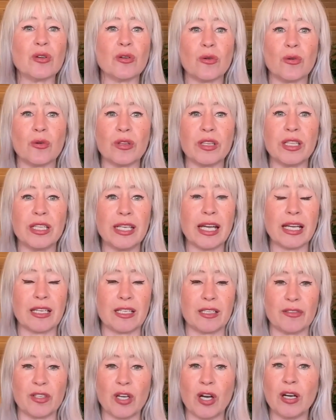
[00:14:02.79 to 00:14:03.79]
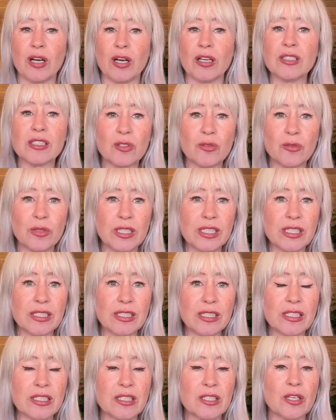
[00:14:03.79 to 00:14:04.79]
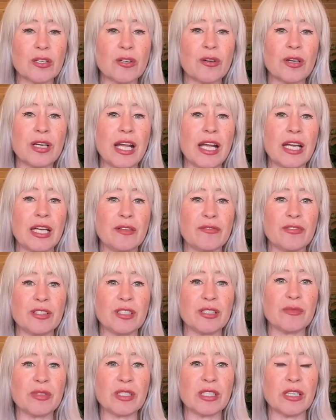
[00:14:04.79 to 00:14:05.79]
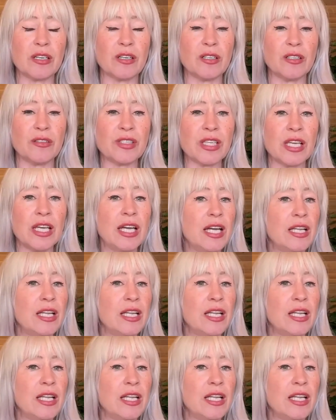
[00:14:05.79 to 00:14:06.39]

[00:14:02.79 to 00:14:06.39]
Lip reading: or the negative consequences they're creating for themselves.